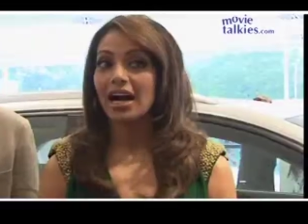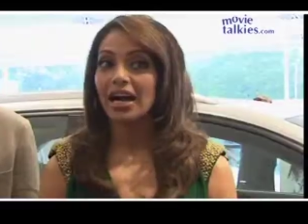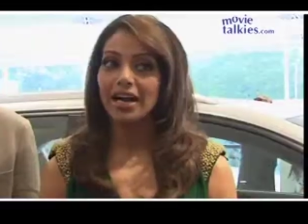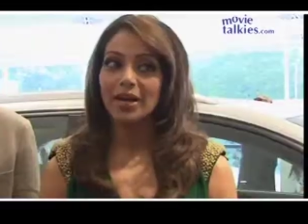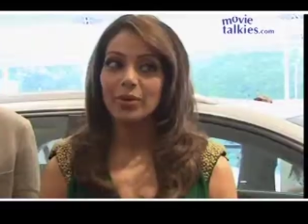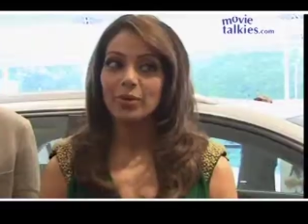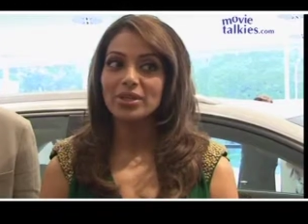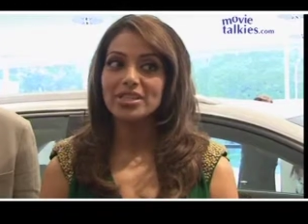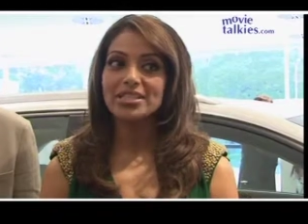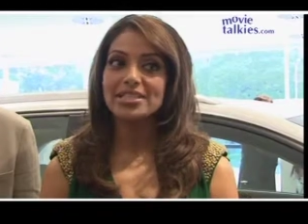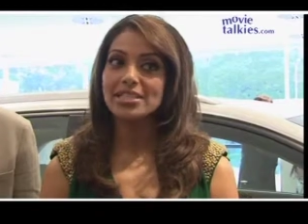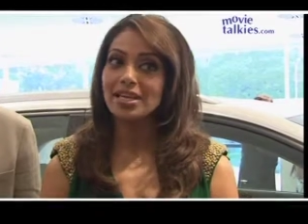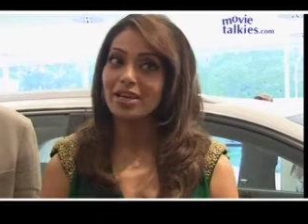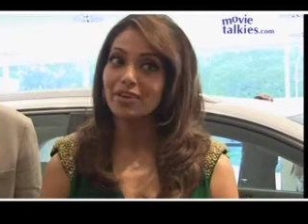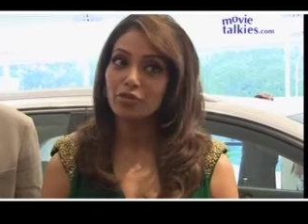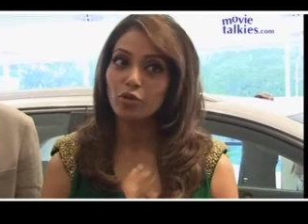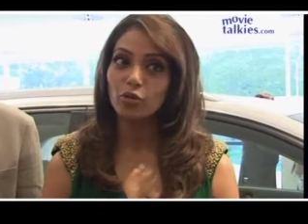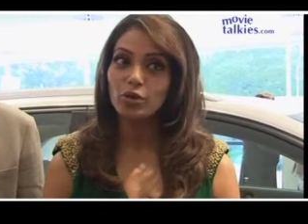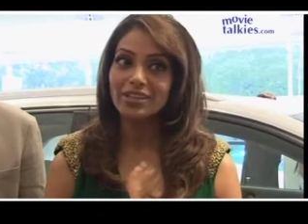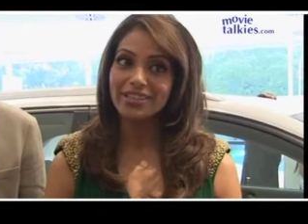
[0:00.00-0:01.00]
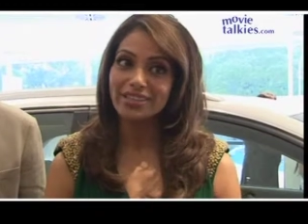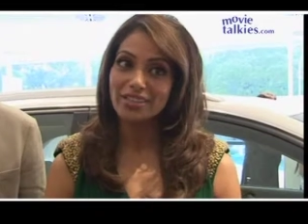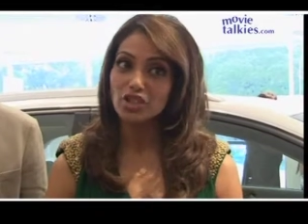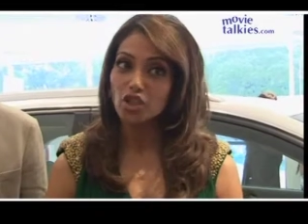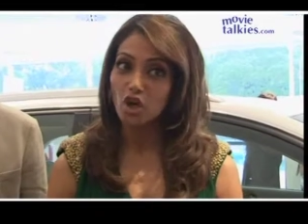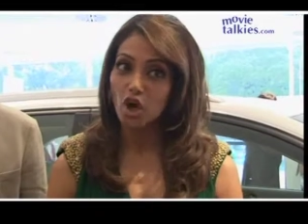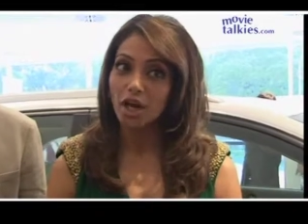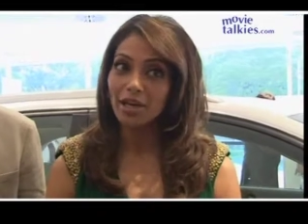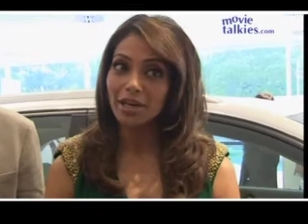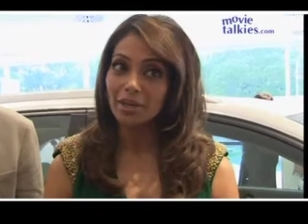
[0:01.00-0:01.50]
I will stuff only
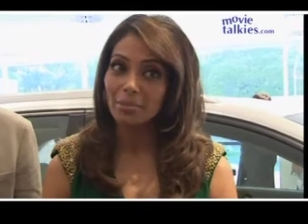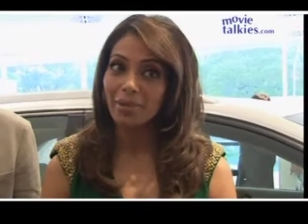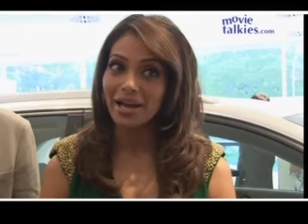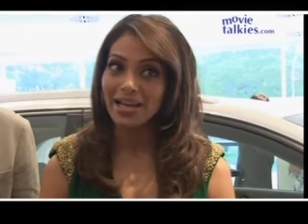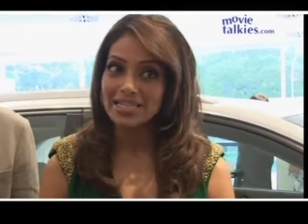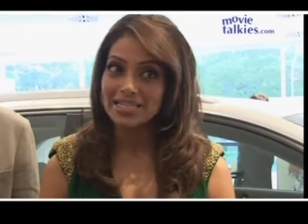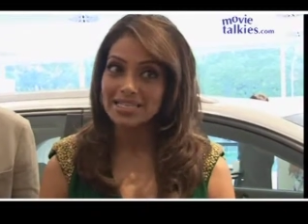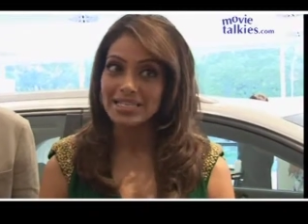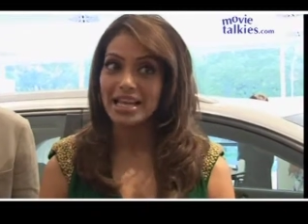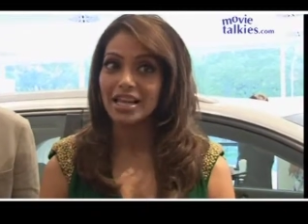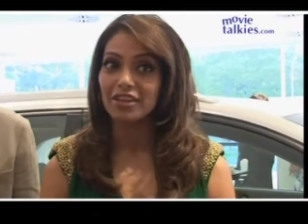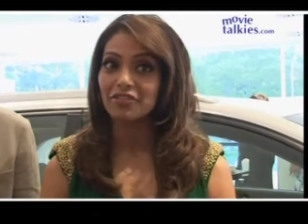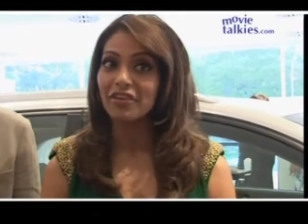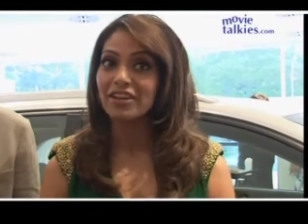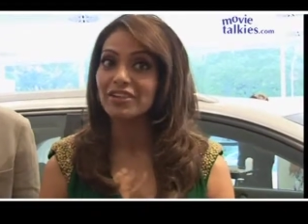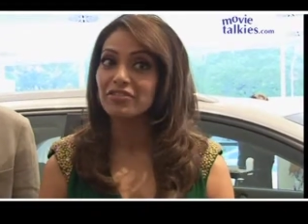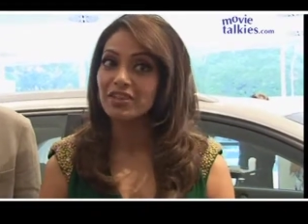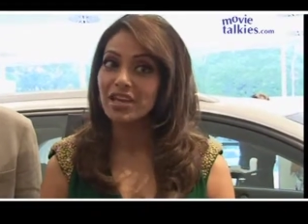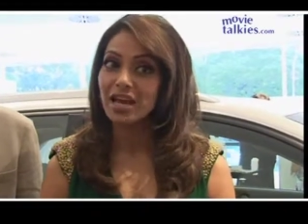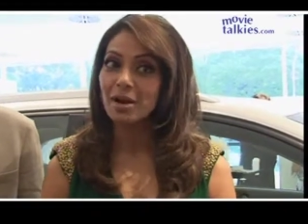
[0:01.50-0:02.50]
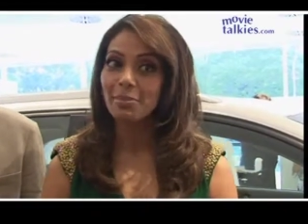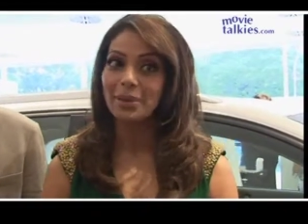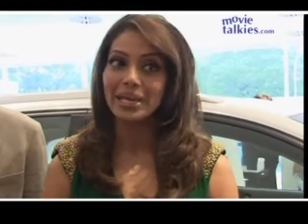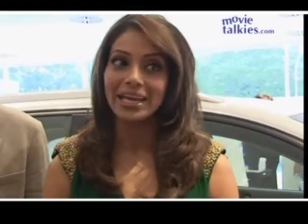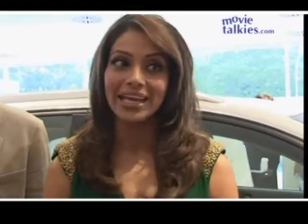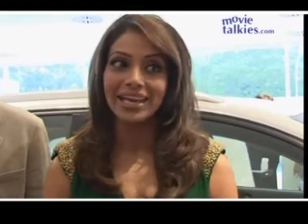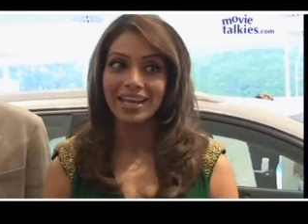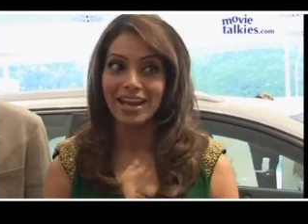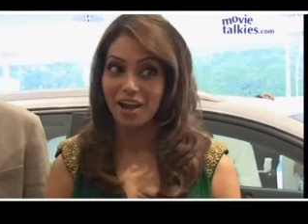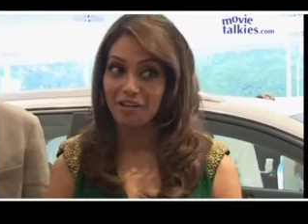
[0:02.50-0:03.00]
John and myself, and we are
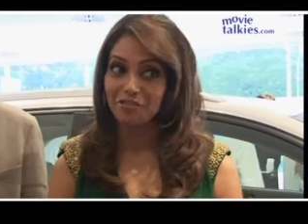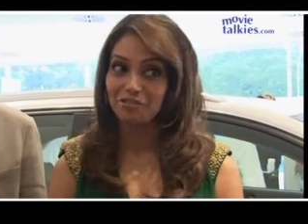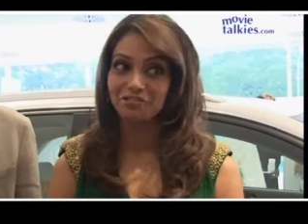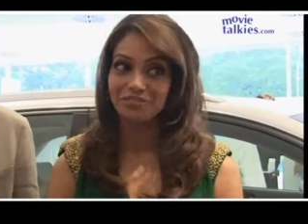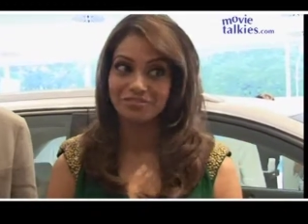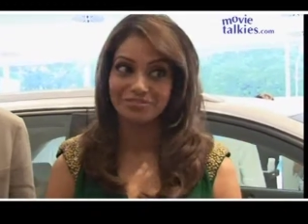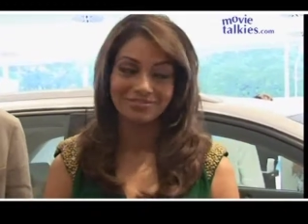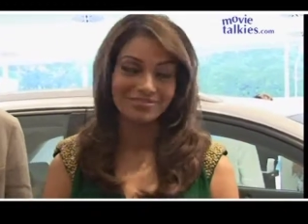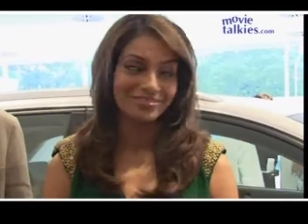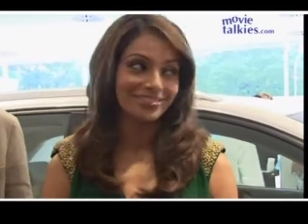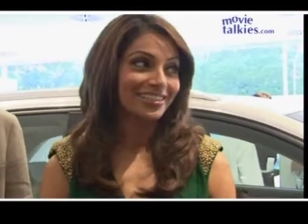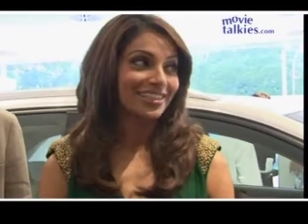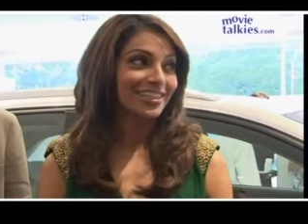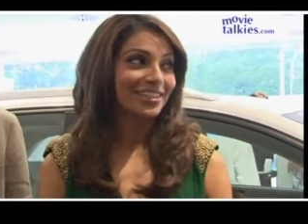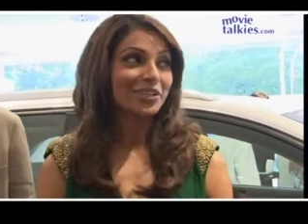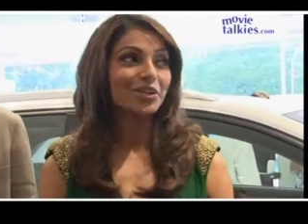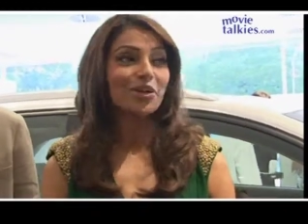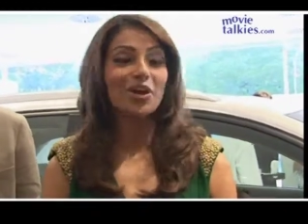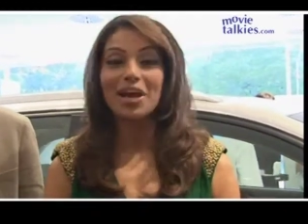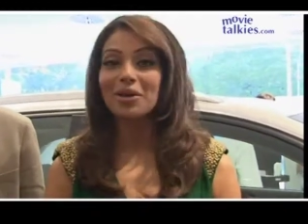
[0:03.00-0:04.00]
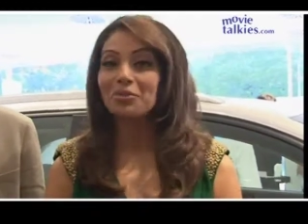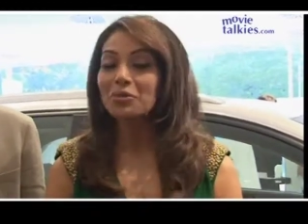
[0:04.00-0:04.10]
big enough, you know,